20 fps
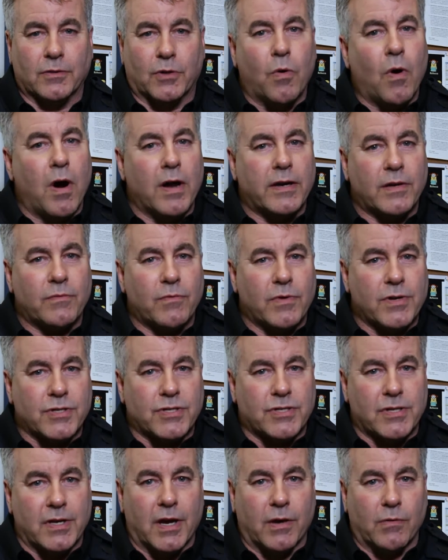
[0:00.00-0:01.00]
Quandon
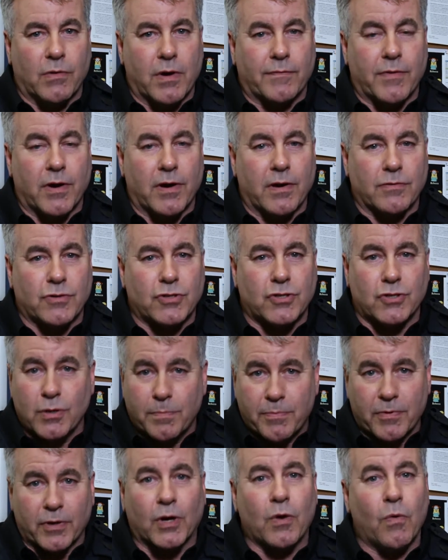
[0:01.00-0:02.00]
was one of our
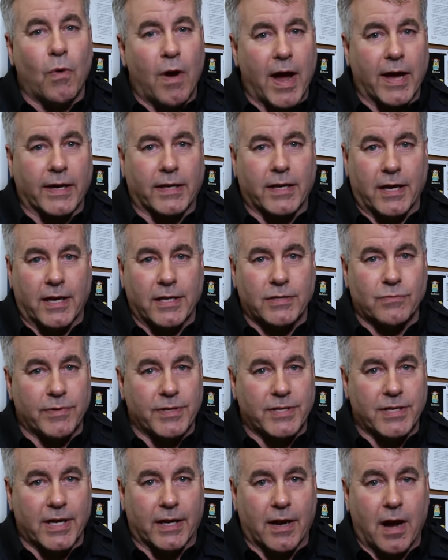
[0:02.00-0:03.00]
super quiet kids, and
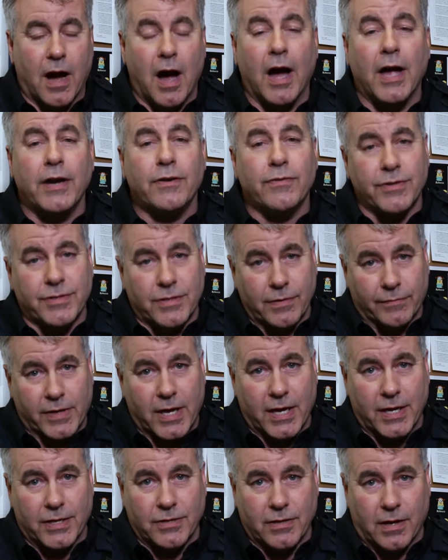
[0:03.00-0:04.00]
we take hundreds of
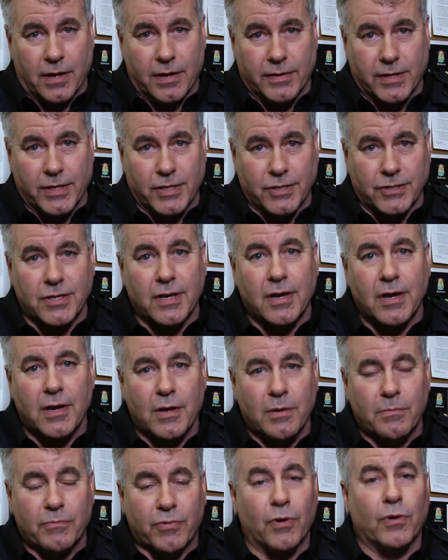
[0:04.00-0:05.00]
kids on these
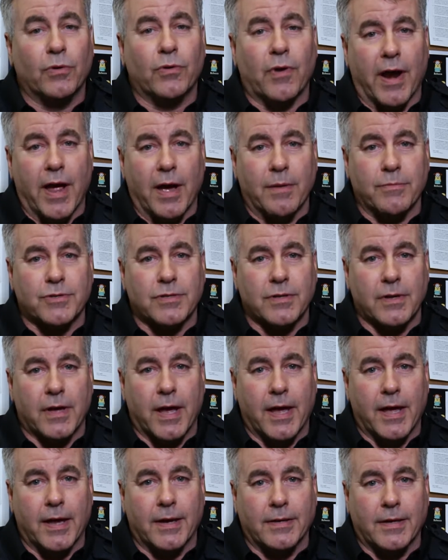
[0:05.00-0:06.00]
programs.
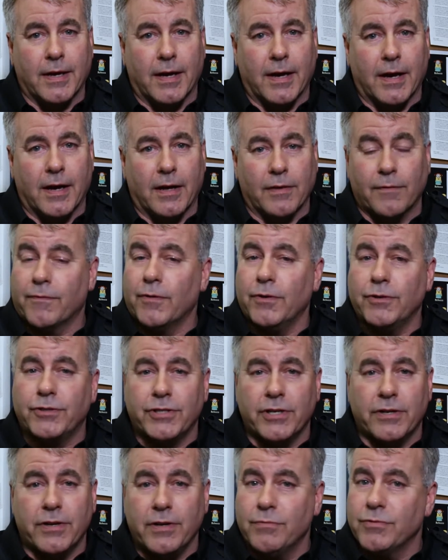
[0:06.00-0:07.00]
And the
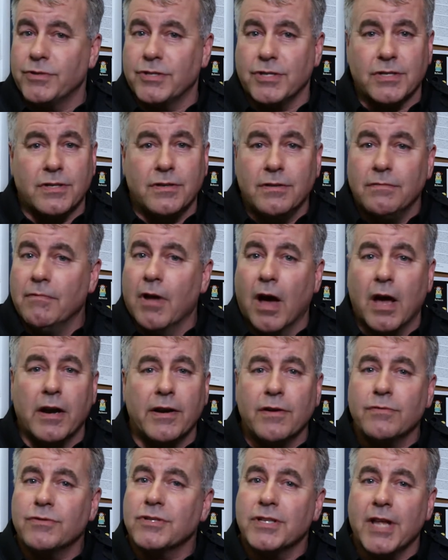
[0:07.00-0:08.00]
first year he was just not
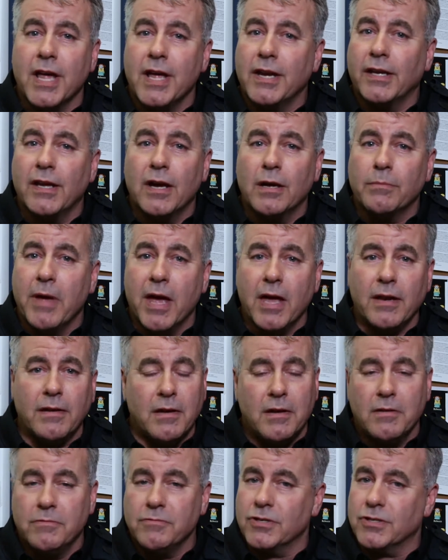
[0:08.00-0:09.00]
an outstanding young man,
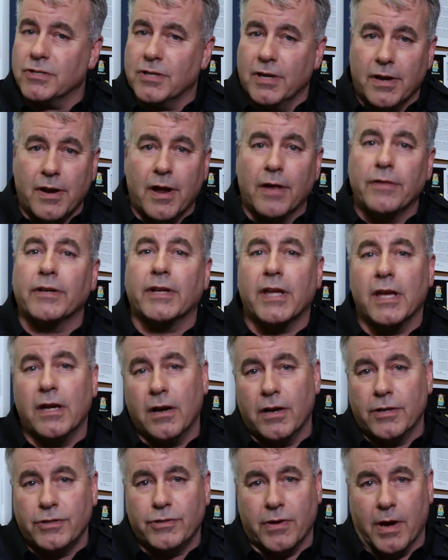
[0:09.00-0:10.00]
just another kid
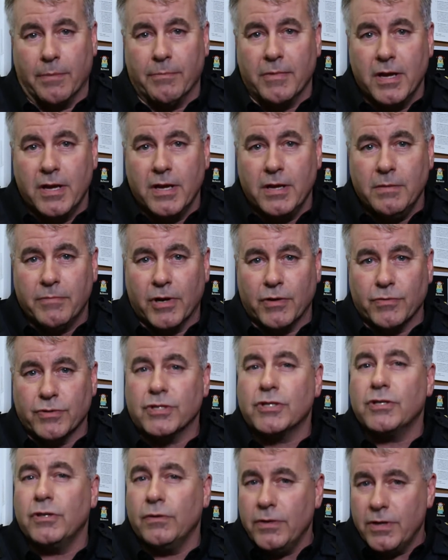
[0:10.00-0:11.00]
on trip. But it
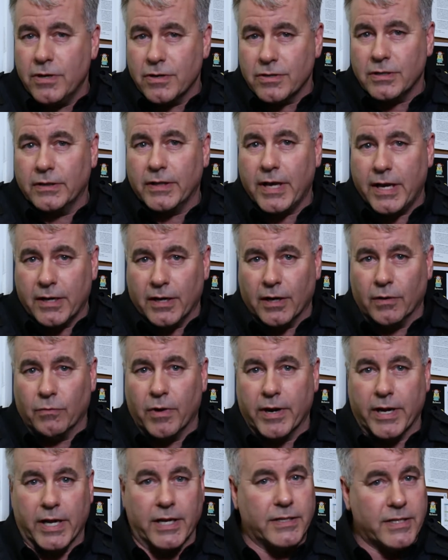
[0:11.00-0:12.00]
was 2 years later
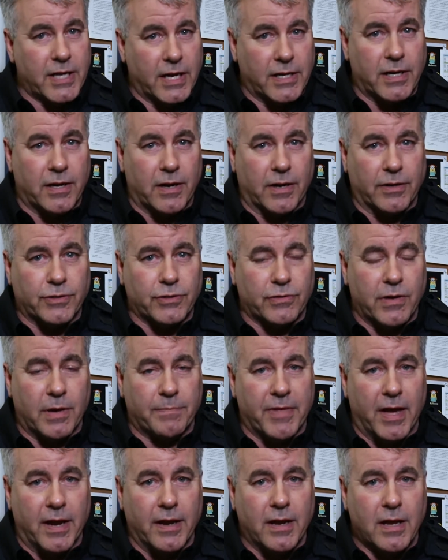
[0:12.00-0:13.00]
when he attended our
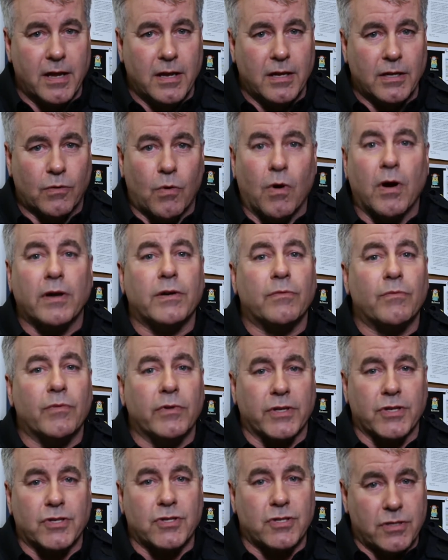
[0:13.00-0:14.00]
trip that Quandon
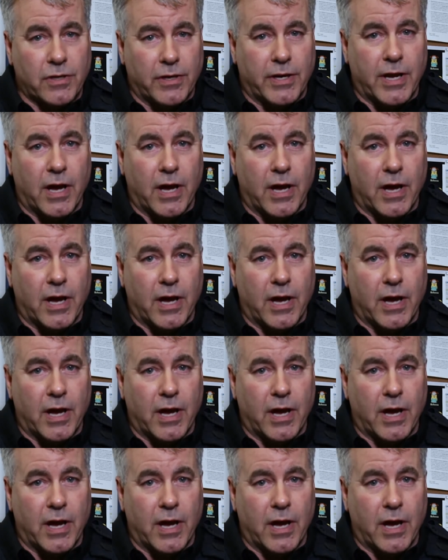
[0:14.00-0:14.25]
really stood